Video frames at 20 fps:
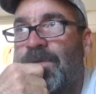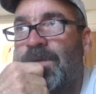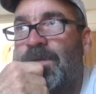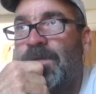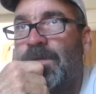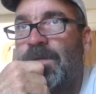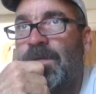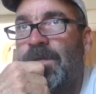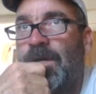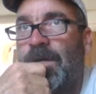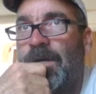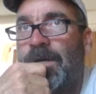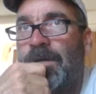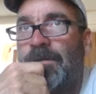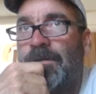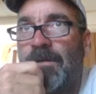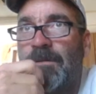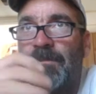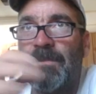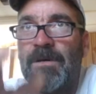The, uh,
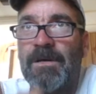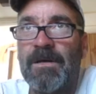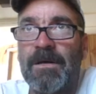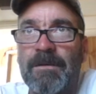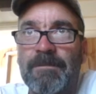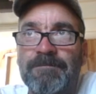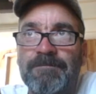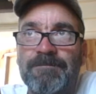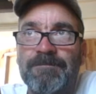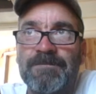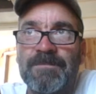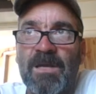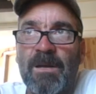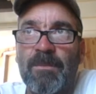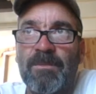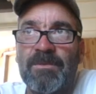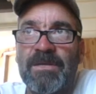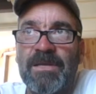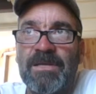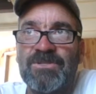uh, a
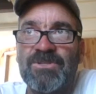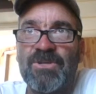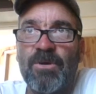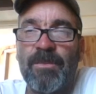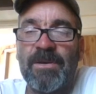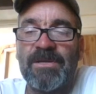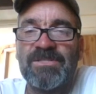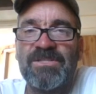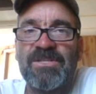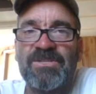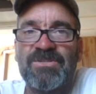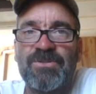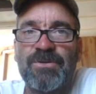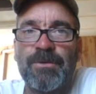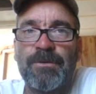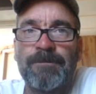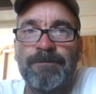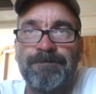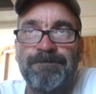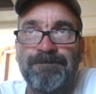couple days ago, my
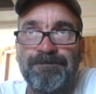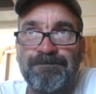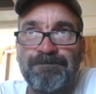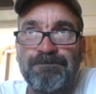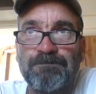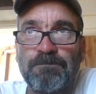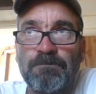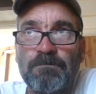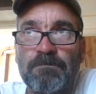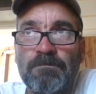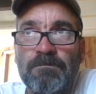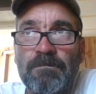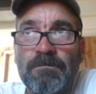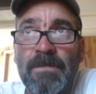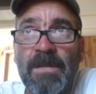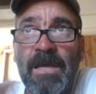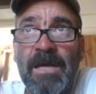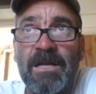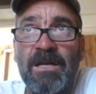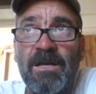sister,
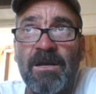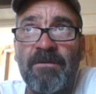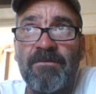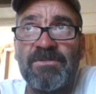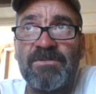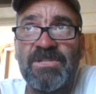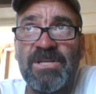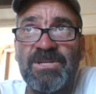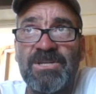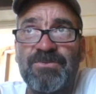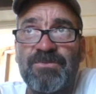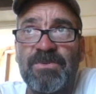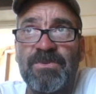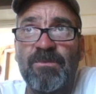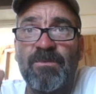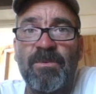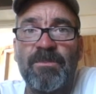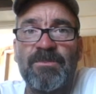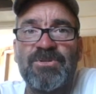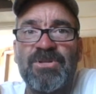had a conversation with a
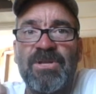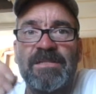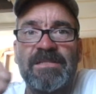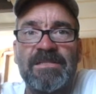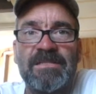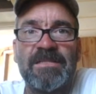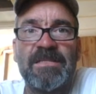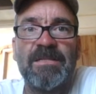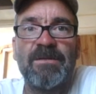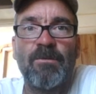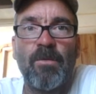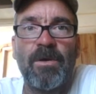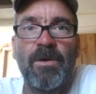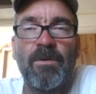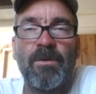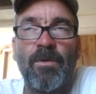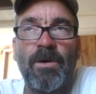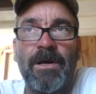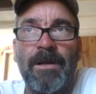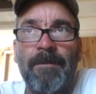woman she hadn't seen in quite a
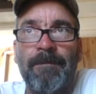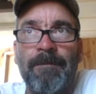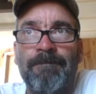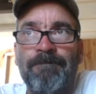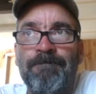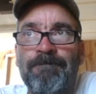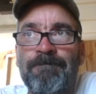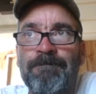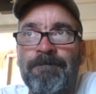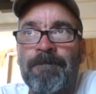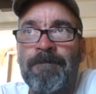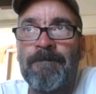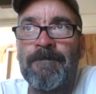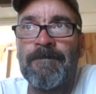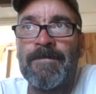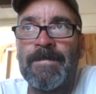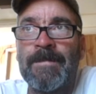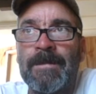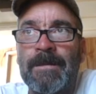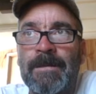while.
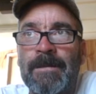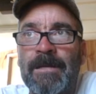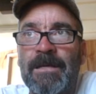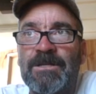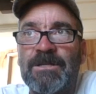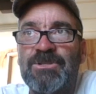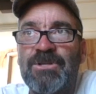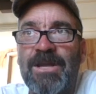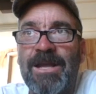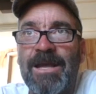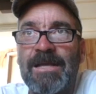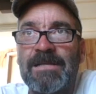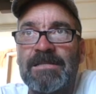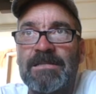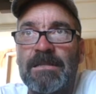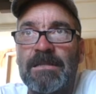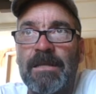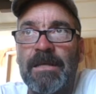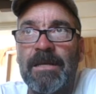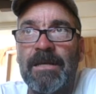And she asked
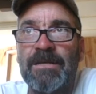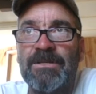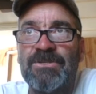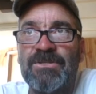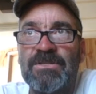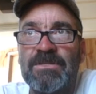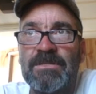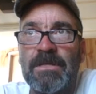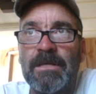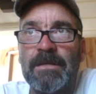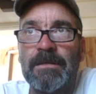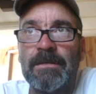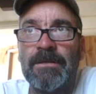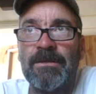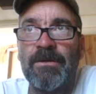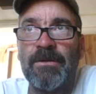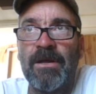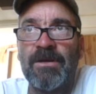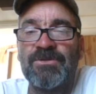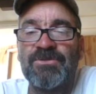the lady, she said,
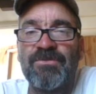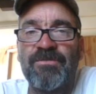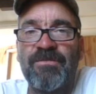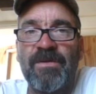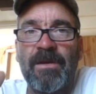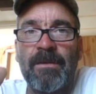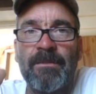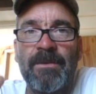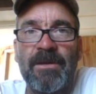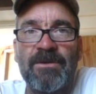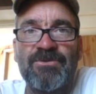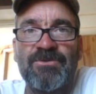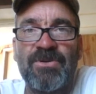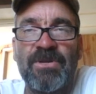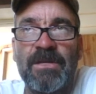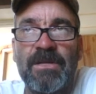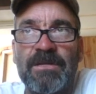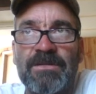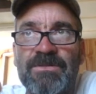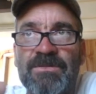you know, how's your family? How's your
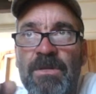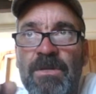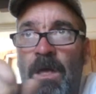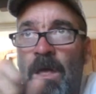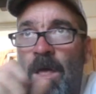kids?